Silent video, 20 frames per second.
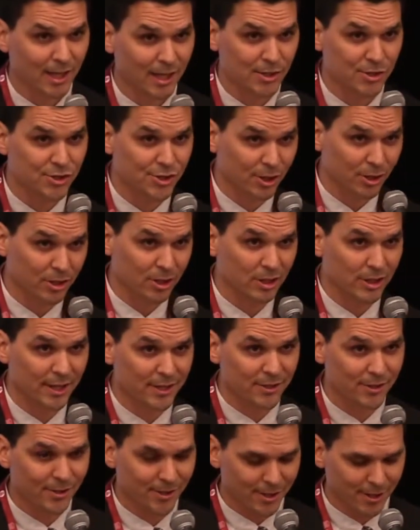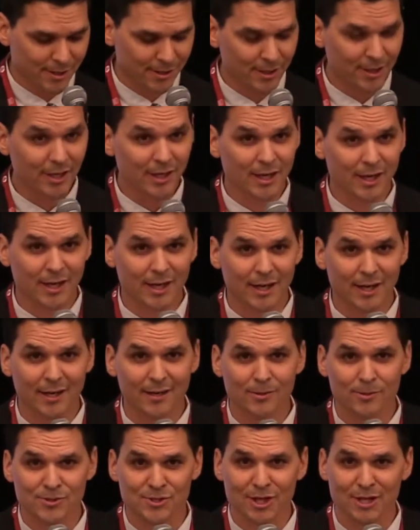Schiller Lindor,
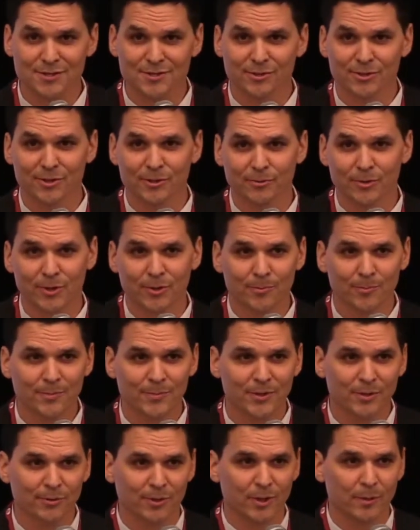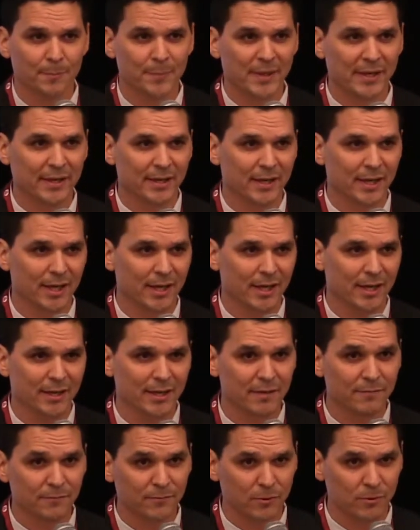who's also in the room. You were a big
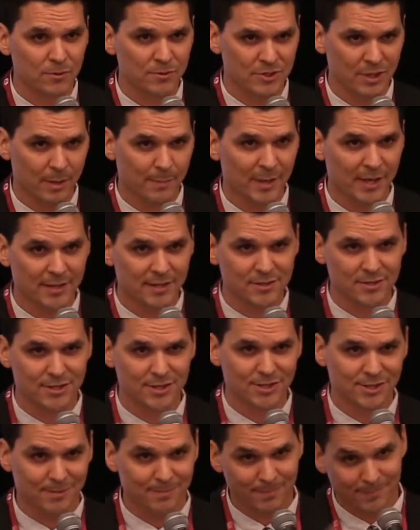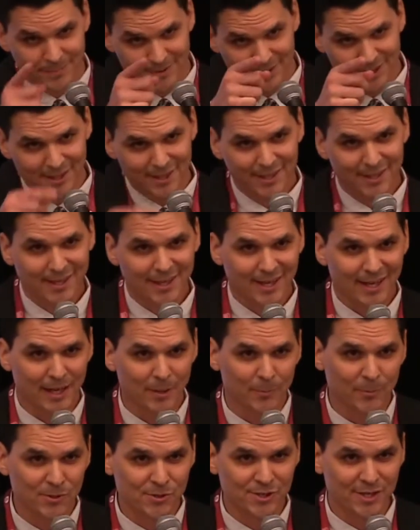influence on my decision. I
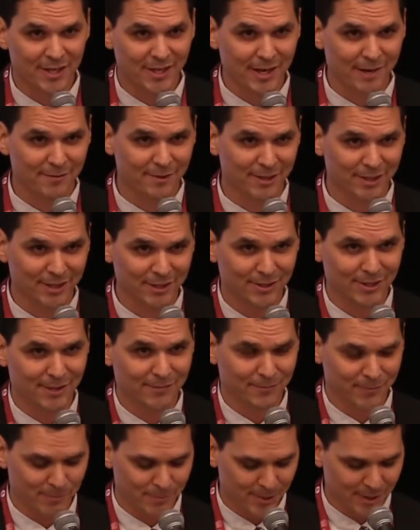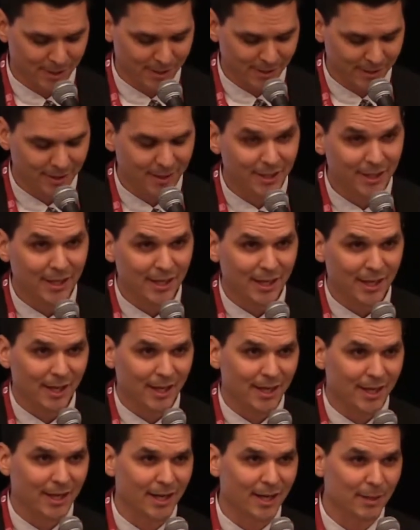appreciate everything you've done for me.
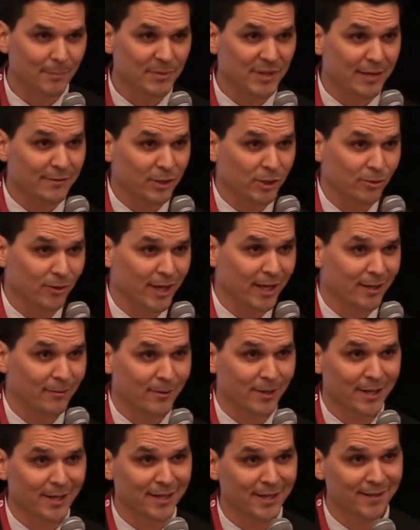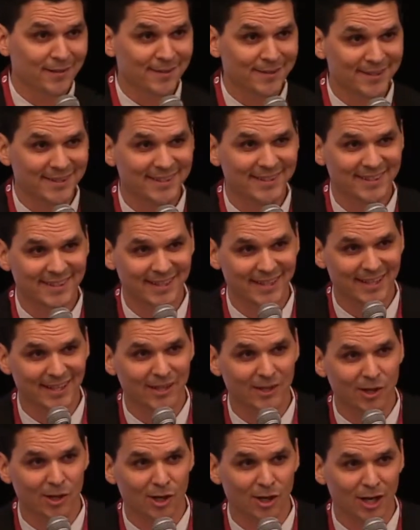David Crane, where are you?
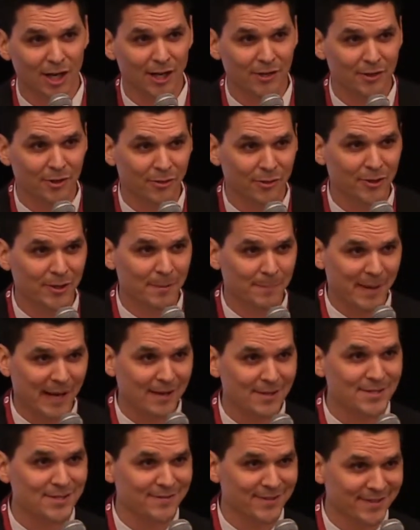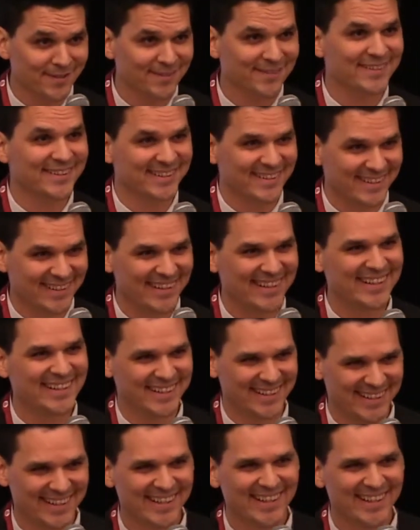Yeah, all 130 pounds of you. All right.